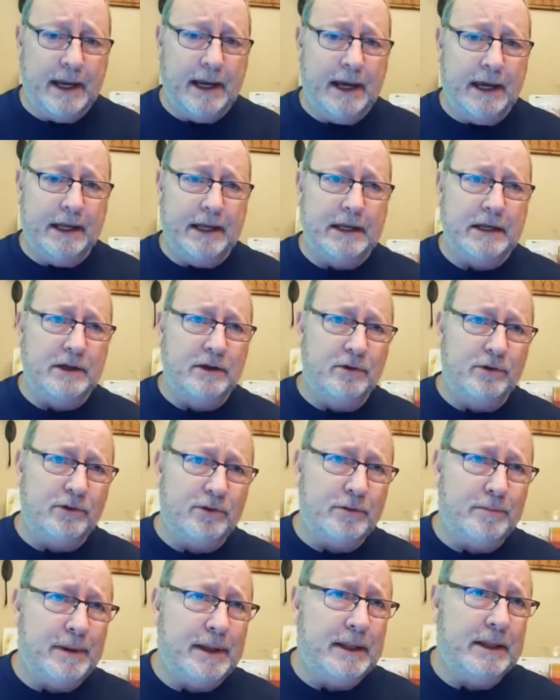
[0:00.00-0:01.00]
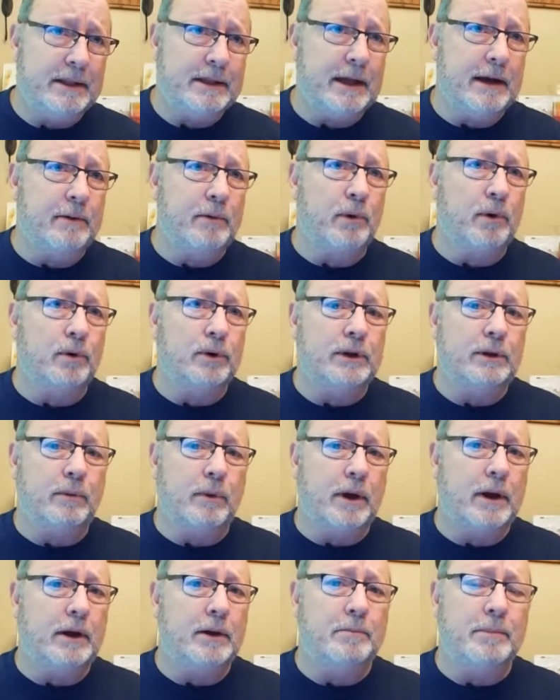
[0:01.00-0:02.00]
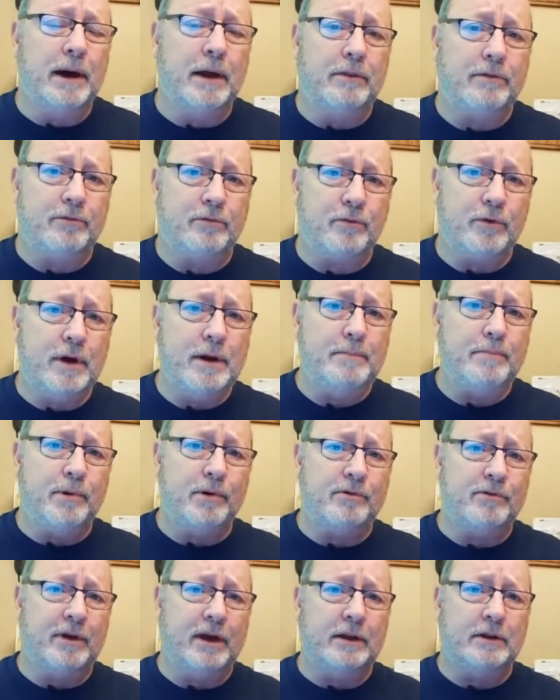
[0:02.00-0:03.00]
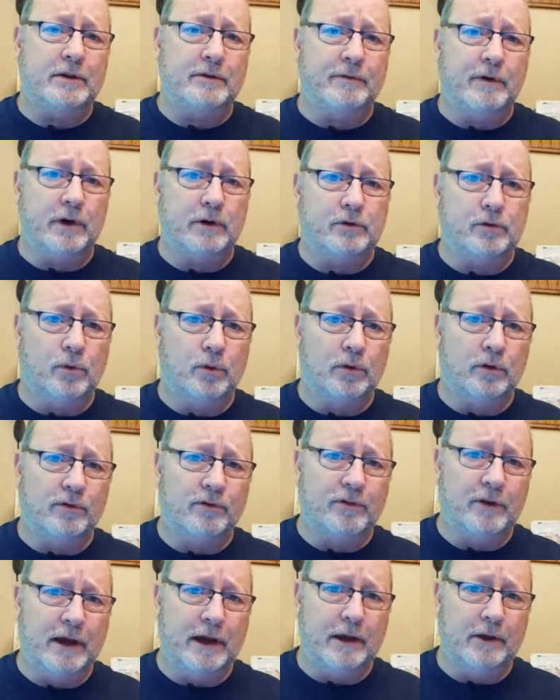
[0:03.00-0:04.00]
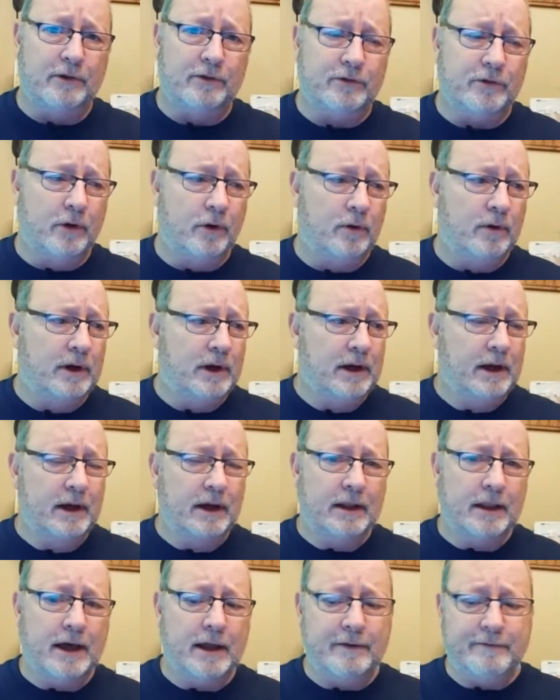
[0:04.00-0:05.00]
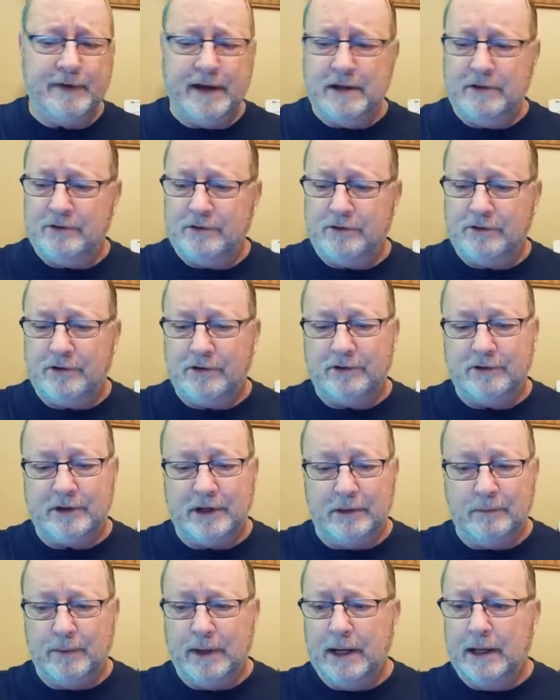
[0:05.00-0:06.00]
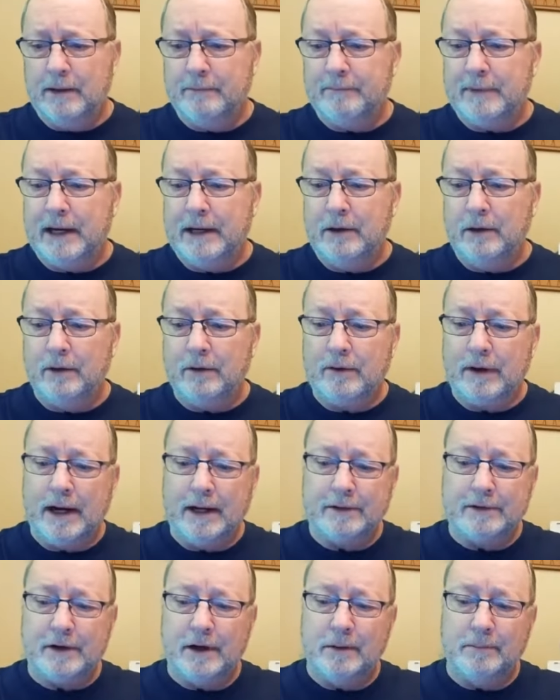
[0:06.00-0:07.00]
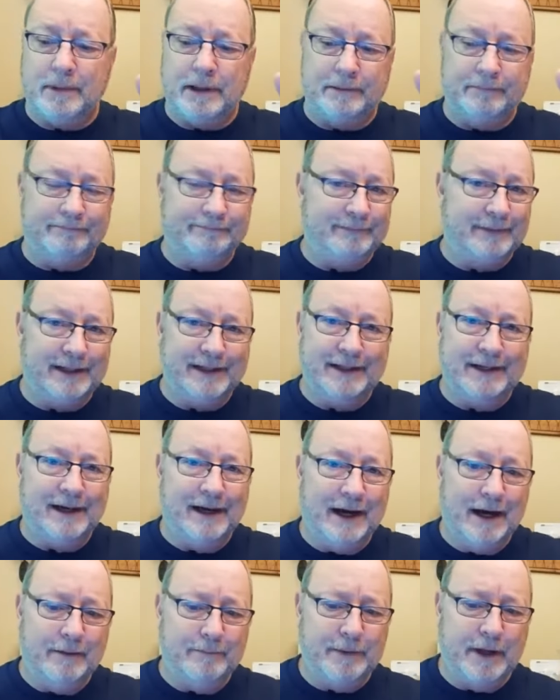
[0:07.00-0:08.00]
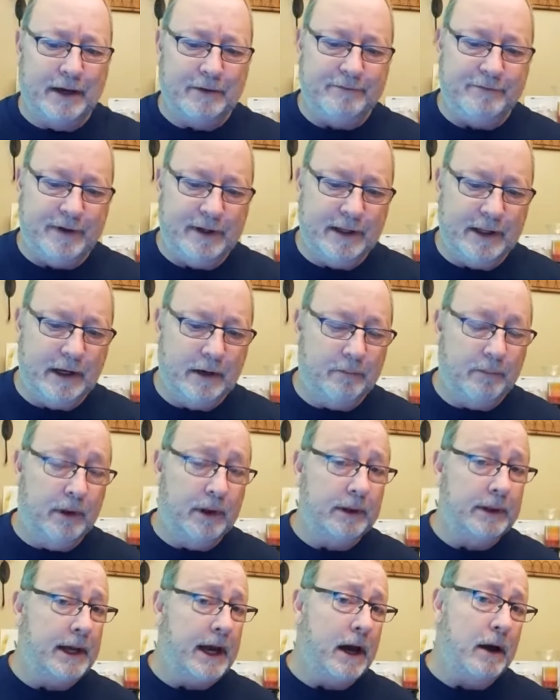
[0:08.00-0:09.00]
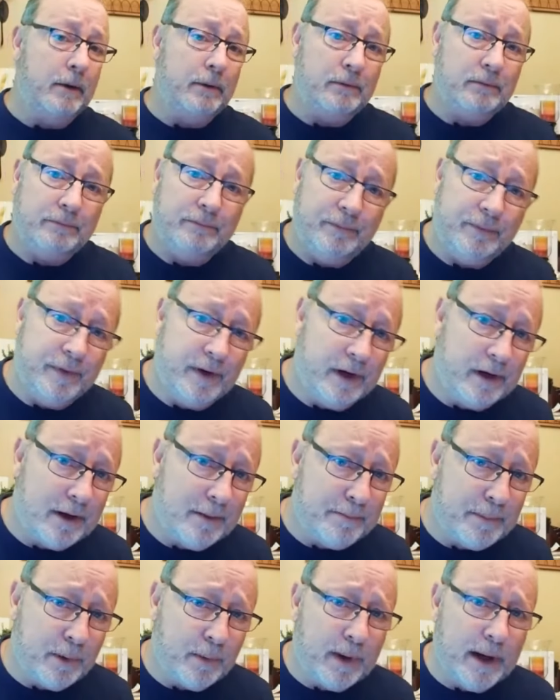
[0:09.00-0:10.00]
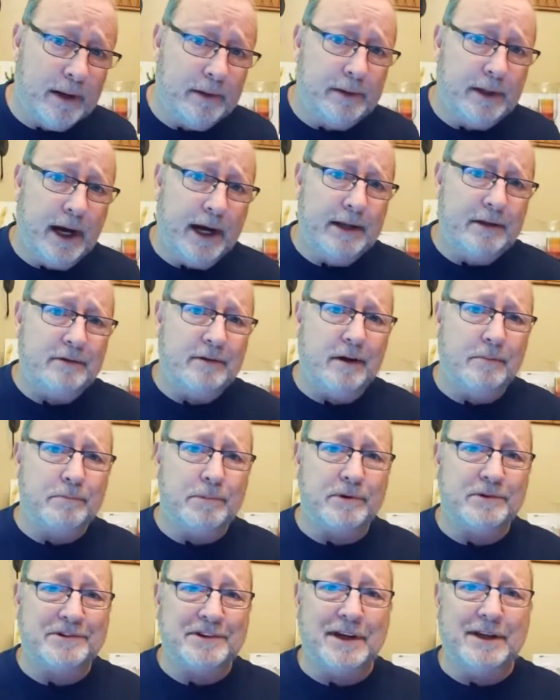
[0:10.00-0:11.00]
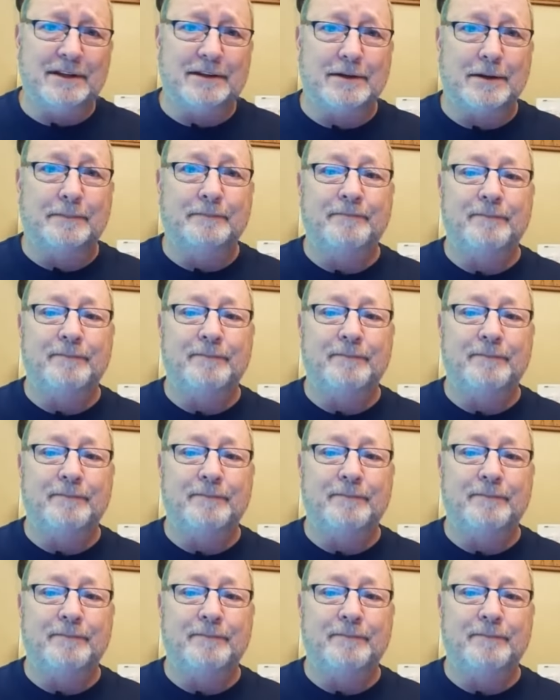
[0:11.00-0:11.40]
And it used to be that they were only running about 3% of our total sales. So a lot of agents just said, well, I know they're out there, but I'm not feeling it. Well, now they're up around 9, 10%.